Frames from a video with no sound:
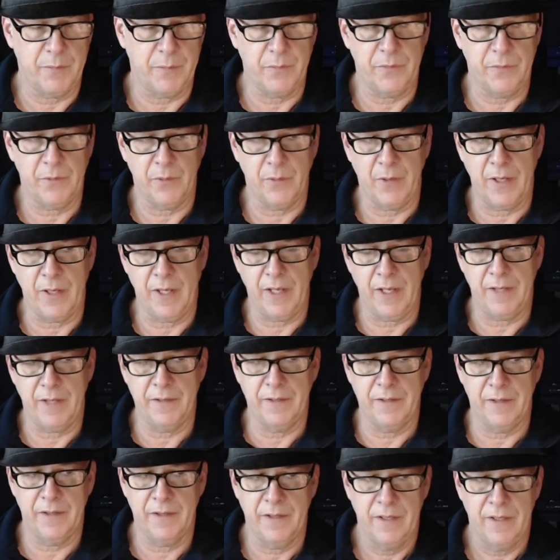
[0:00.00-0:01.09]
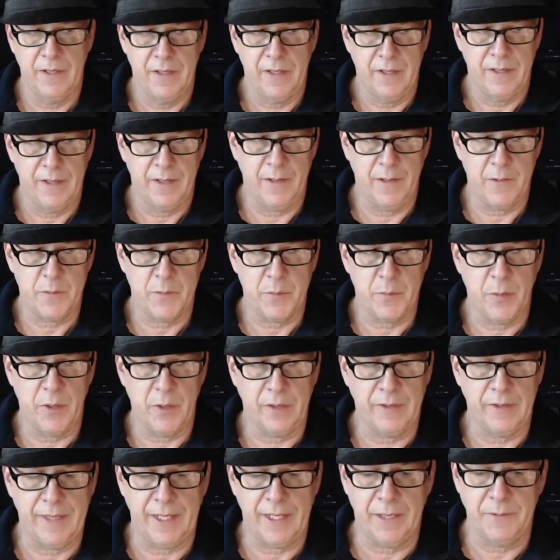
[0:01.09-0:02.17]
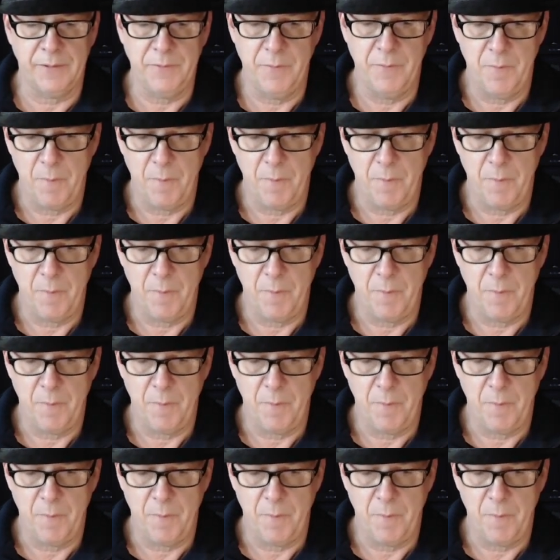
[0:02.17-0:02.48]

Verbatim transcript: so I had uh, hairspring down,